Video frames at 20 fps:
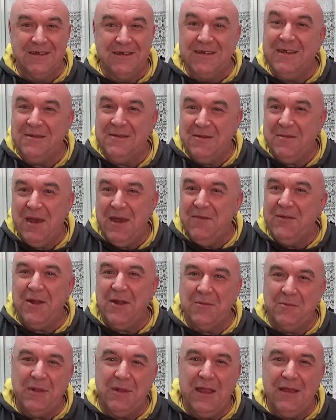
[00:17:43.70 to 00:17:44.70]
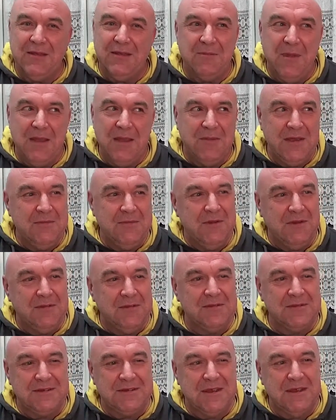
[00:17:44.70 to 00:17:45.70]
Seems a bit of an odd place maybe,
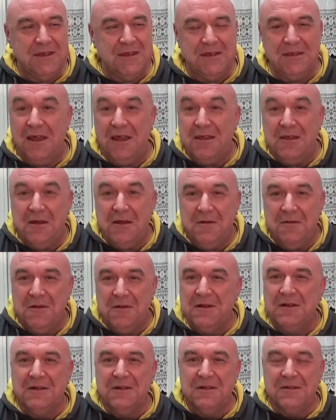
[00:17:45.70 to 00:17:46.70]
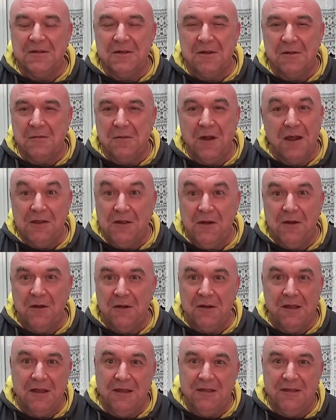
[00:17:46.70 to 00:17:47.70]
but hey ho, you know, why
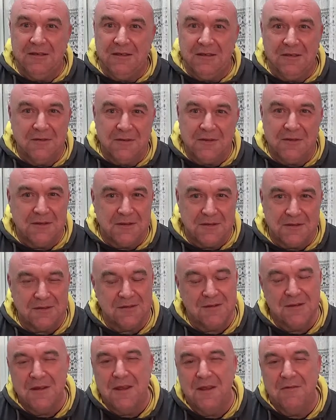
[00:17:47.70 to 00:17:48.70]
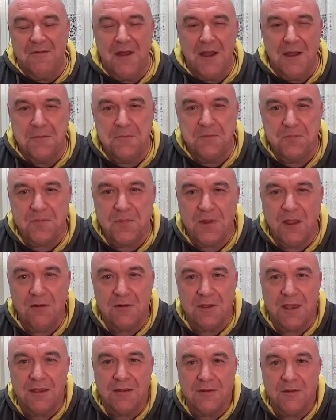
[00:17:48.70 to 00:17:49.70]
not, eh? You know, right,
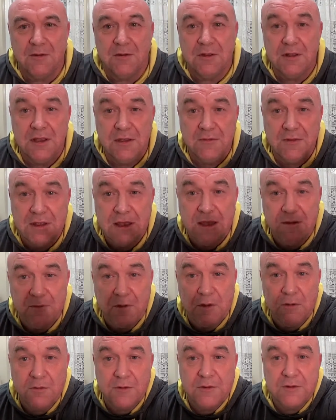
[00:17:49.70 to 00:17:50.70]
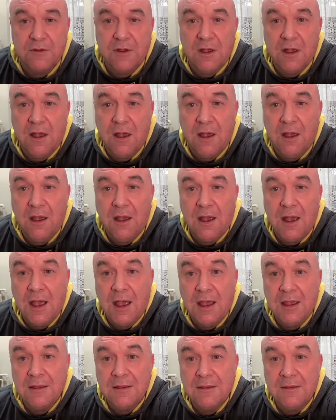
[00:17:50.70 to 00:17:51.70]
okay, so I'm gonna leave it there, folks.
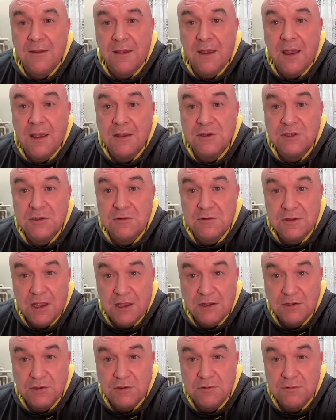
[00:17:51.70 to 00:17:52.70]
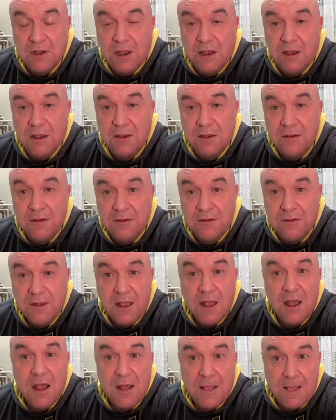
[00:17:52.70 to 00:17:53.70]
And I shall catch you guys
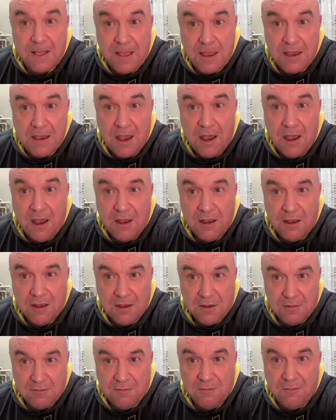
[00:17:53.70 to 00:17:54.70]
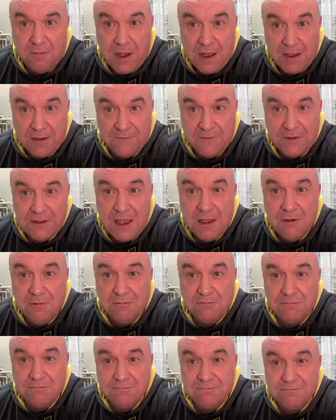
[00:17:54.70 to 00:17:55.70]
later. Bye for now.